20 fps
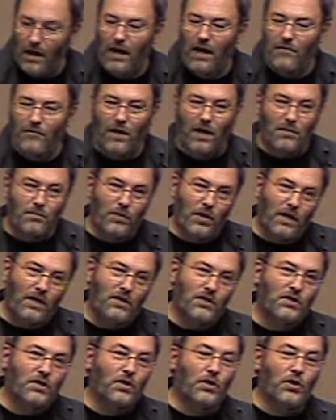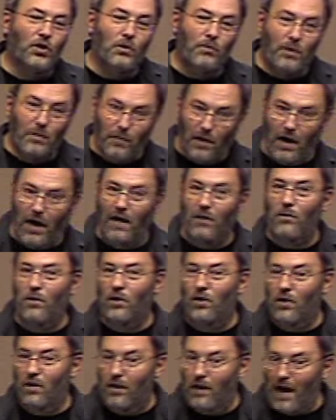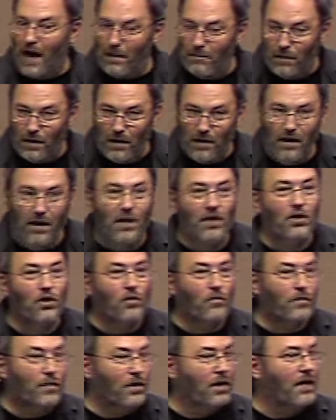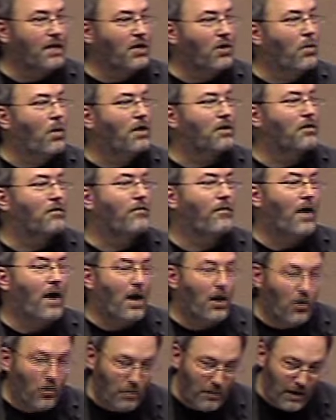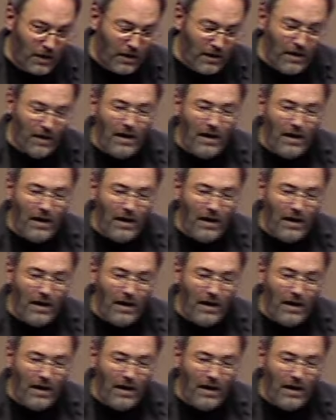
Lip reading: If I play just a little bit behind where you're clapping, you'll feel like you want to follow me.